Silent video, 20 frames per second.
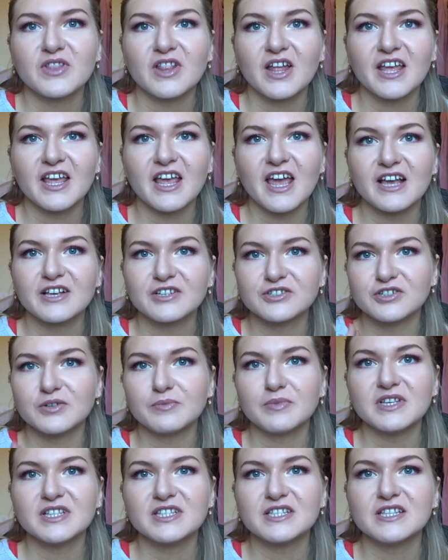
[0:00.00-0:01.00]
like extra
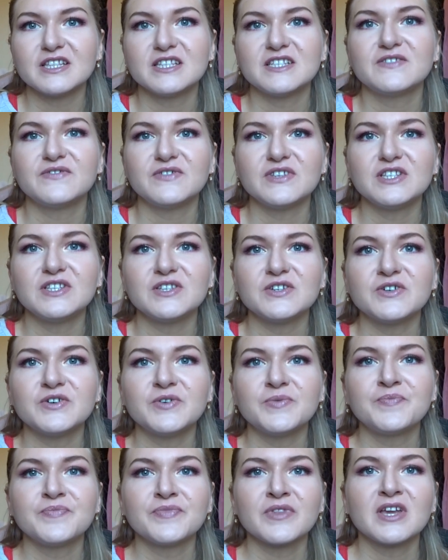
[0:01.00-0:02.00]
bit to this video.
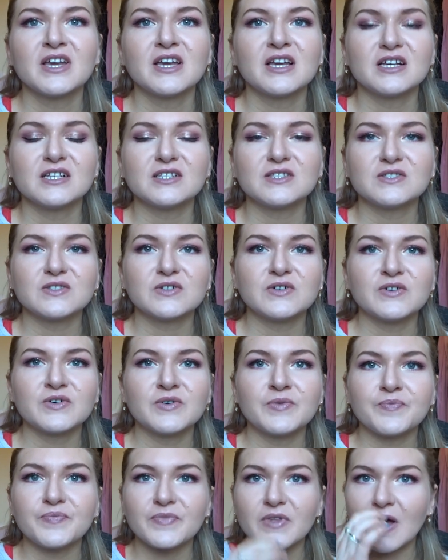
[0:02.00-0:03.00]

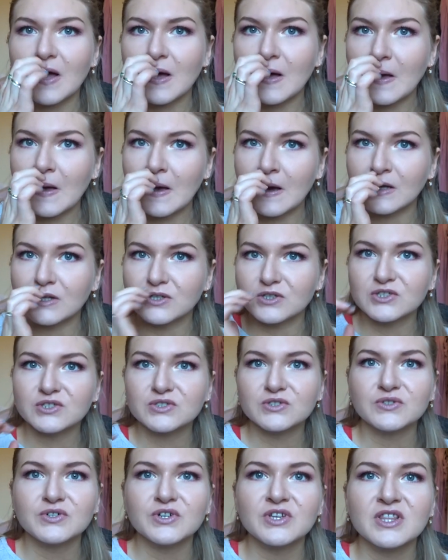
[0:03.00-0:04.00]
So I'll just
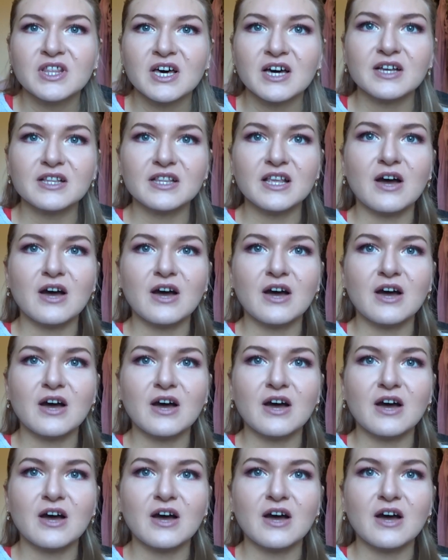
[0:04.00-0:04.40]
show you that